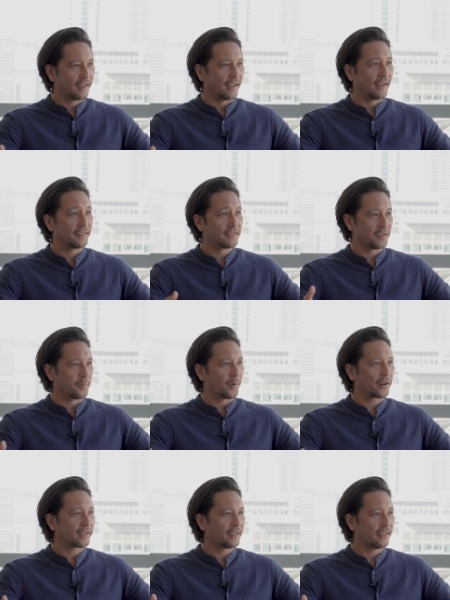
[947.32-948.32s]
uh, to the
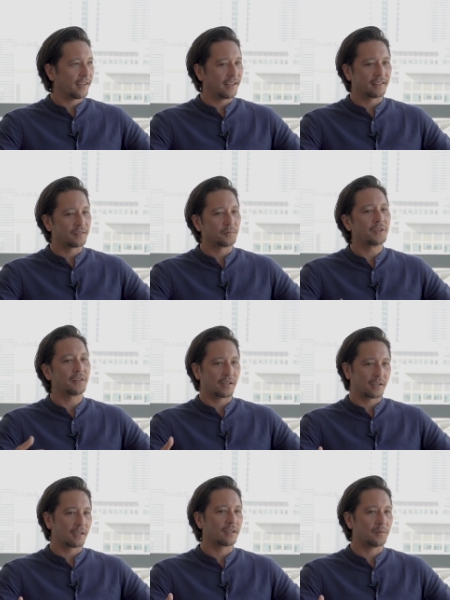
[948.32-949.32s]
market, and we
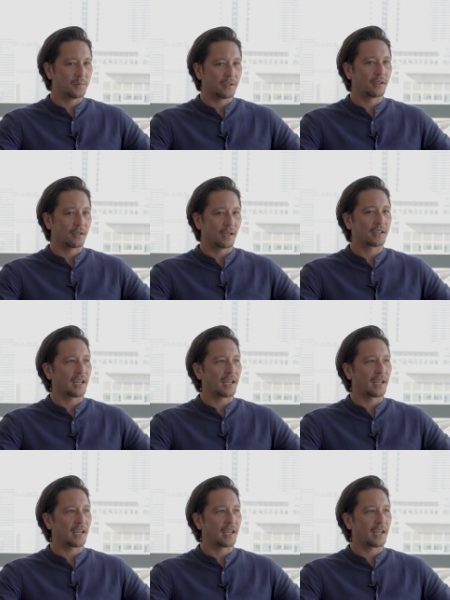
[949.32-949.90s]
think it could be a, a